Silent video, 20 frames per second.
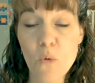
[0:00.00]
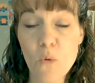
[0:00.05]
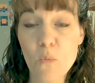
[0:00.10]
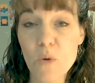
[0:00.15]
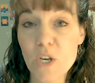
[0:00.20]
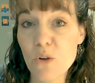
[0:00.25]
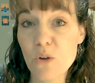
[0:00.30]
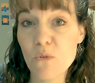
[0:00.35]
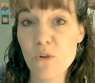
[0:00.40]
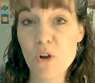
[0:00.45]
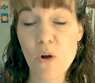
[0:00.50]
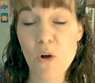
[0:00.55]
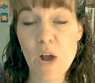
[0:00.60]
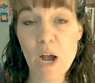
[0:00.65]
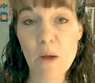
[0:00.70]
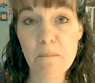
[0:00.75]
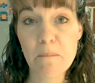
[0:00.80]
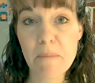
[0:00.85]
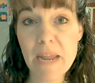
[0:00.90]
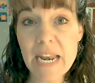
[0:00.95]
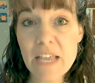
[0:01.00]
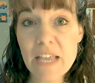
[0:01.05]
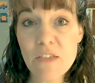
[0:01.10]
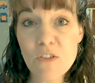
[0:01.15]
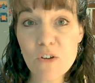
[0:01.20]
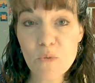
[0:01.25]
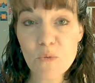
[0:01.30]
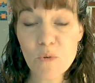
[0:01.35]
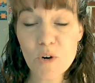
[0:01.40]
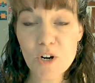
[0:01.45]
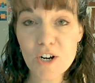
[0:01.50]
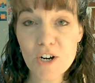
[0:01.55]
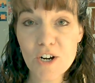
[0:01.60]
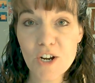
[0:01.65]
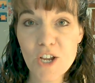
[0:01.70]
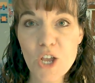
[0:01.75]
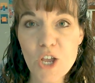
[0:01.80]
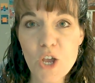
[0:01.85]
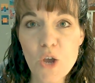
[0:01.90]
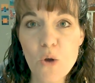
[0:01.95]
We don't know how many there were.
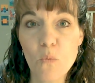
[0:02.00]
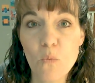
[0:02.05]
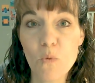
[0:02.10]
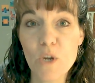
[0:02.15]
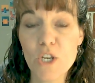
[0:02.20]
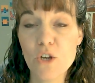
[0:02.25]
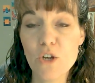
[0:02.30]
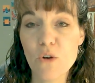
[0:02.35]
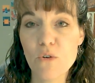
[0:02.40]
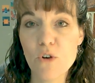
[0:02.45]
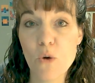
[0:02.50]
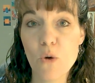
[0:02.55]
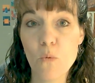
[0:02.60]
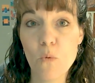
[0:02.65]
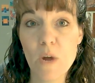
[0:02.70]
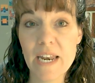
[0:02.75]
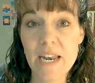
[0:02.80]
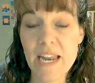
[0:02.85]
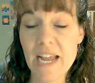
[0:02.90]
We don't know what